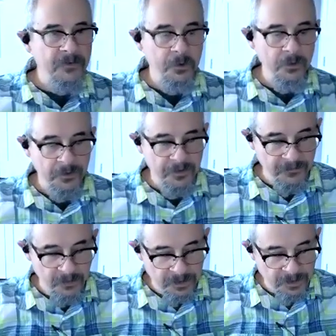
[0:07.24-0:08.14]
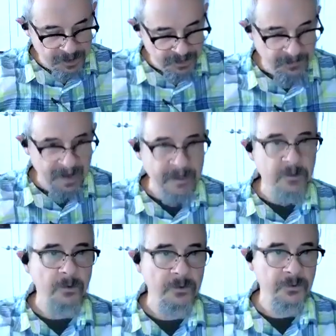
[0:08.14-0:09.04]
Truth versus
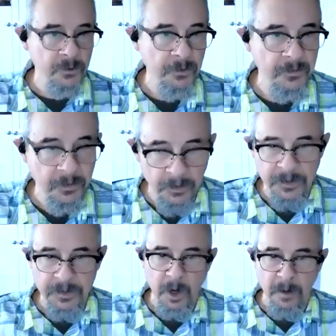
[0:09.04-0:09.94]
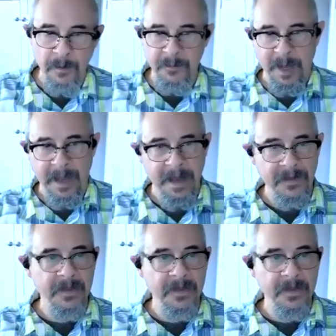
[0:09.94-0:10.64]
Factual Truth on the Dharma Path.